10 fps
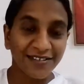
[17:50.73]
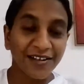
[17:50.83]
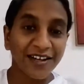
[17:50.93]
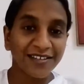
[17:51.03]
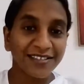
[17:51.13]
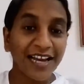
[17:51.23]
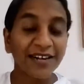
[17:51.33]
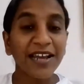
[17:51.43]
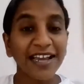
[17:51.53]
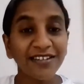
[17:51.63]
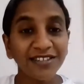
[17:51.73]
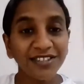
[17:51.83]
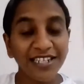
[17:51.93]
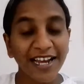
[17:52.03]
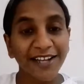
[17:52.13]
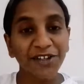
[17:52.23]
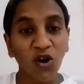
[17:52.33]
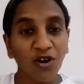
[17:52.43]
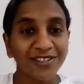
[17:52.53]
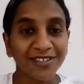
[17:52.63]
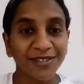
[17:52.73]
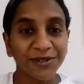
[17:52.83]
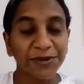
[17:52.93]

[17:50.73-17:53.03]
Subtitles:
That energy I got it